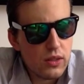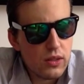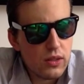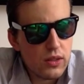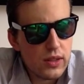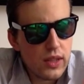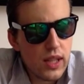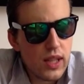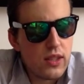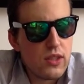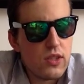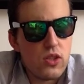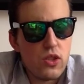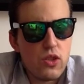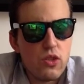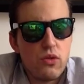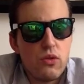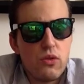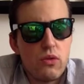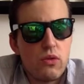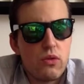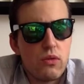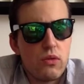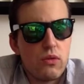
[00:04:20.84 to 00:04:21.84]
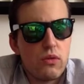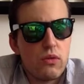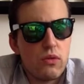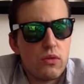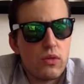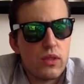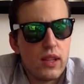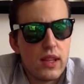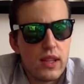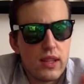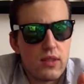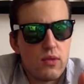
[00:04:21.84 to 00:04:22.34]
Natsu
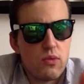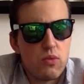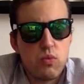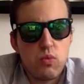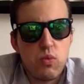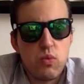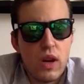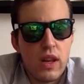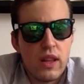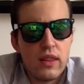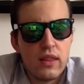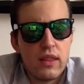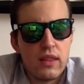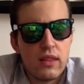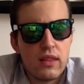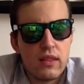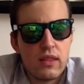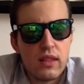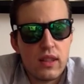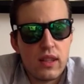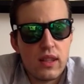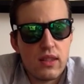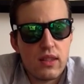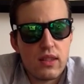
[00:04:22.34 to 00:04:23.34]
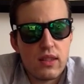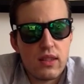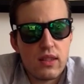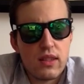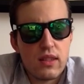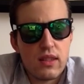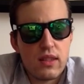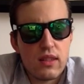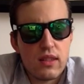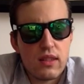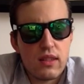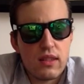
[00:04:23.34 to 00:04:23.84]
is when
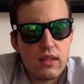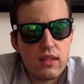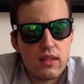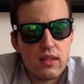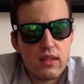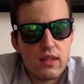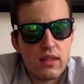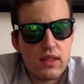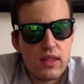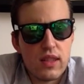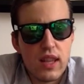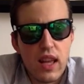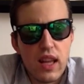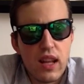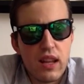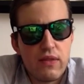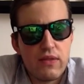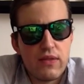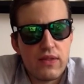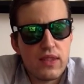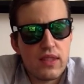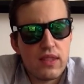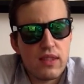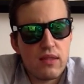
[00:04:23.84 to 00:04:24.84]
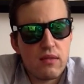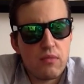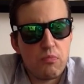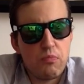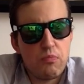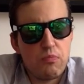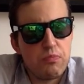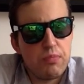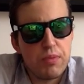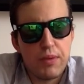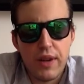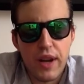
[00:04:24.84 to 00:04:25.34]
is Zeref's
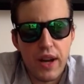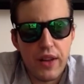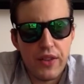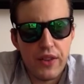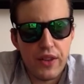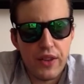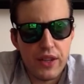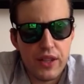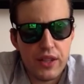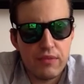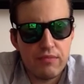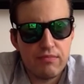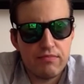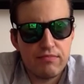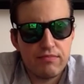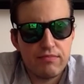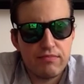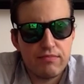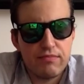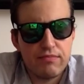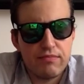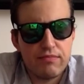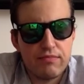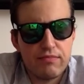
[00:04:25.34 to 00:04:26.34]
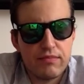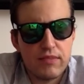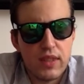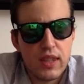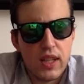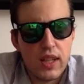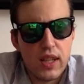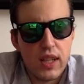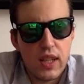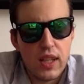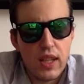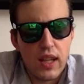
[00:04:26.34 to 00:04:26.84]
brother,
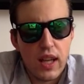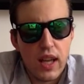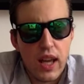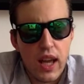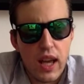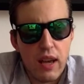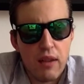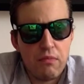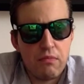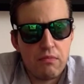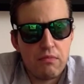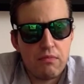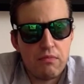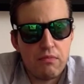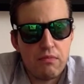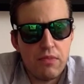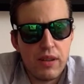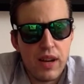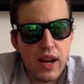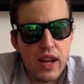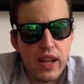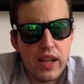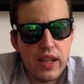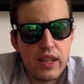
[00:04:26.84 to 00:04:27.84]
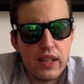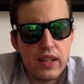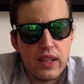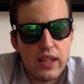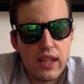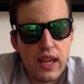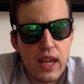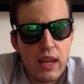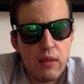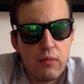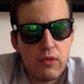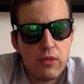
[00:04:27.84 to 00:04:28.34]
and Briar
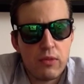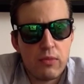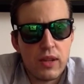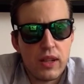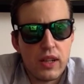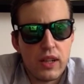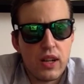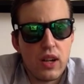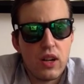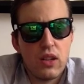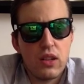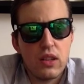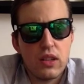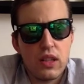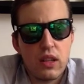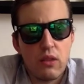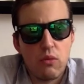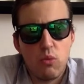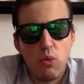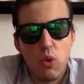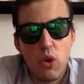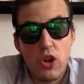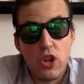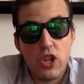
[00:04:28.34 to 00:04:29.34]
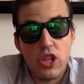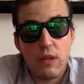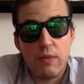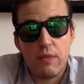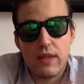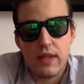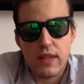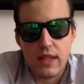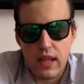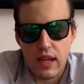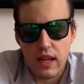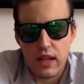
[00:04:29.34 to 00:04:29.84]
came from a cult that worshipped
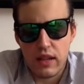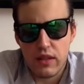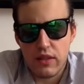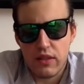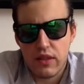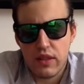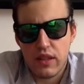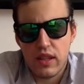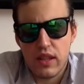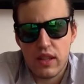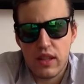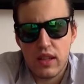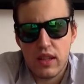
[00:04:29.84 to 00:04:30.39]
Zeref.